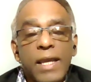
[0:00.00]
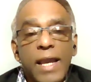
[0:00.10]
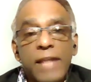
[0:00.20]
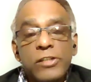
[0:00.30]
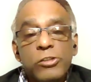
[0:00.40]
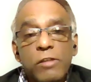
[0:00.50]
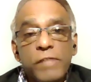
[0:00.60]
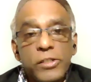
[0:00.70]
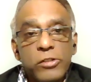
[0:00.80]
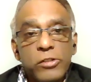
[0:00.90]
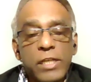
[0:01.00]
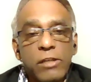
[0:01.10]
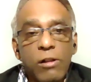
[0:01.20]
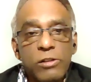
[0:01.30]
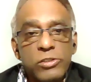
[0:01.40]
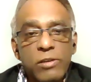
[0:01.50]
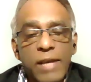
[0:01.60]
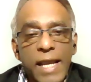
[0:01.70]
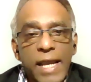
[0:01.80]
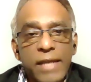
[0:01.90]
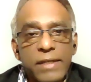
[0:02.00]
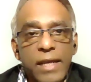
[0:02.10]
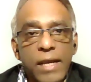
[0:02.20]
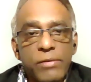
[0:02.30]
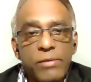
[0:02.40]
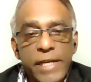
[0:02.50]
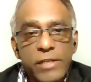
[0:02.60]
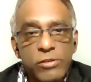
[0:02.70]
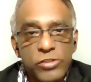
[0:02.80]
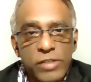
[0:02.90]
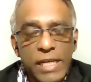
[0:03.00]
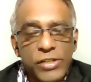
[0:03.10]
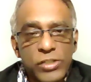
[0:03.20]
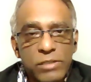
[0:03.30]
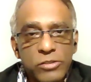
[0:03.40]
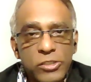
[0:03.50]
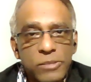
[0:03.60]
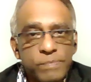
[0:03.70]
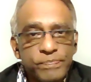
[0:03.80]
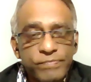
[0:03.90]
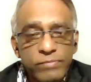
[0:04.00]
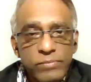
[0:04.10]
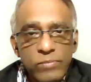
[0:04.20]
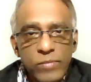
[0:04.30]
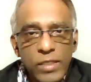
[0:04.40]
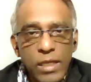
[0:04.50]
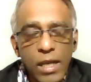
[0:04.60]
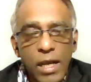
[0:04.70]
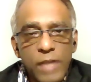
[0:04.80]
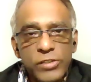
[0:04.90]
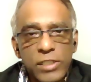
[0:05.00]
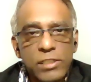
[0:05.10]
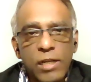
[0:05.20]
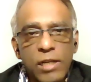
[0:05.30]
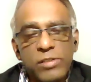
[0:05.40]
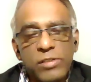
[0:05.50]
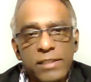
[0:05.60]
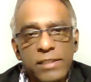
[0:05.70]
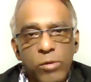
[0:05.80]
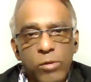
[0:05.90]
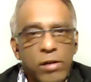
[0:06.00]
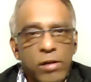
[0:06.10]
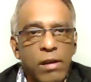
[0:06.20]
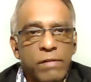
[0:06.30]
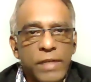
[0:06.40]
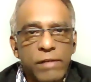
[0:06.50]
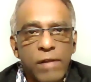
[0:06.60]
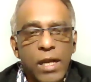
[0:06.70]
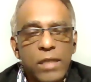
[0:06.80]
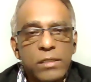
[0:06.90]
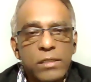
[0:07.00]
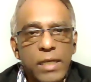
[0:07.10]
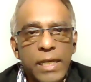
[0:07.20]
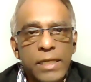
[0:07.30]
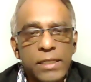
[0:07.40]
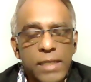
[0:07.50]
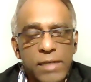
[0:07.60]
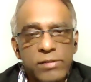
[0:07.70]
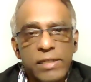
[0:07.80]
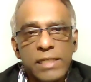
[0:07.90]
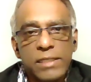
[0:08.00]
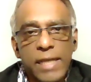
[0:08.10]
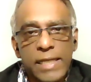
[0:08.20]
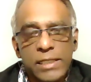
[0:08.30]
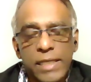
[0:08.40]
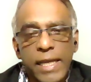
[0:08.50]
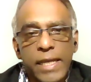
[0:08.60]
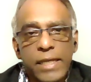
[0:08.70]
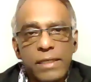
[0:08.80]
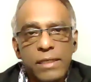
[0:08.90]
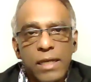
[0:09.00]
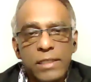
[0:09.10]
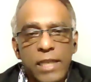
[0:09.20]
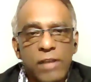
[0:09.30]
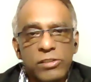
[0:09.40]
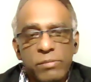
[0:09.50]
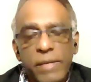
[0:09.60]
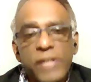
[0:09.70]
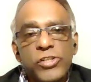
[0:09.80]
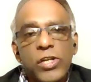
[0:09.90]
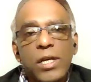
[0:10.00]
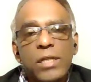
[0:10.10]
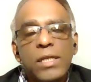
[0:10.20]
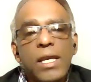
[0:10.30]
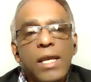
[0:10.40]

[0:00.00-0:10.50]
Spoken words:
And the Soviet Union also had radio stations just outside the border of Iran in countries like, say, the Azerbaijan.